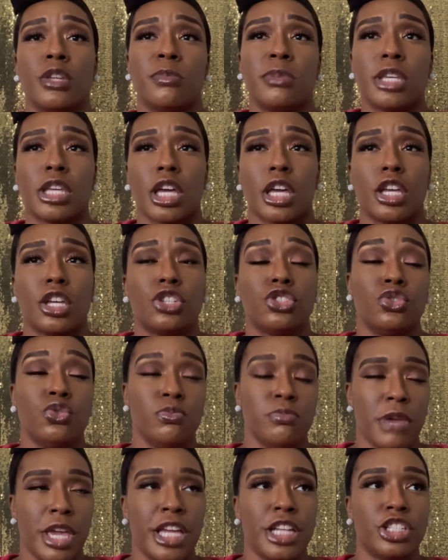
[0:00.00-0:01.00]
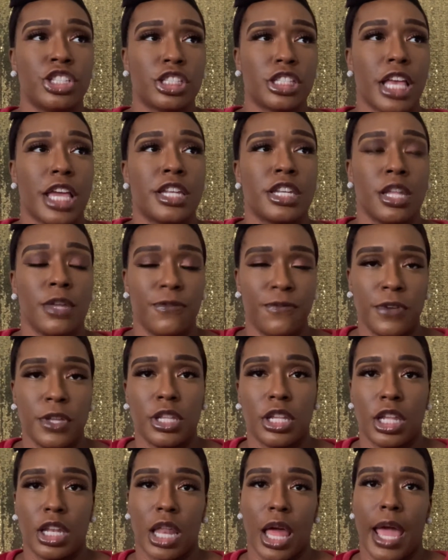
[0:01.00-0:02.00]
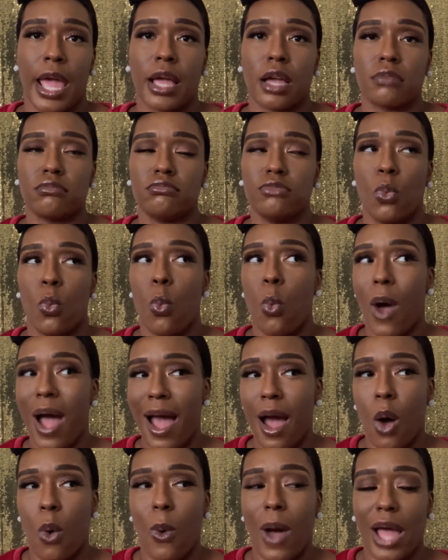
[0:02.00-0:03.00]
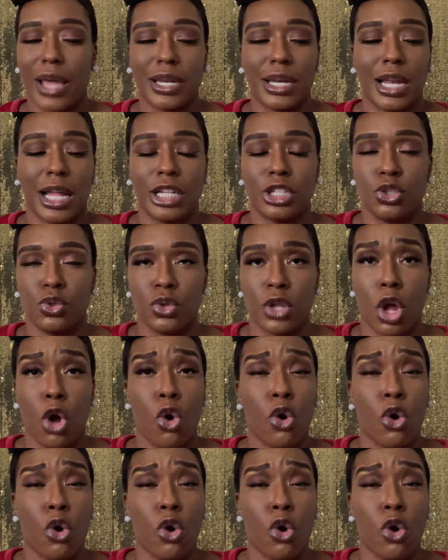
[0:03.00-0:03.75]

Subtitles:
because you may just end up feeling like, wow, why did I do that?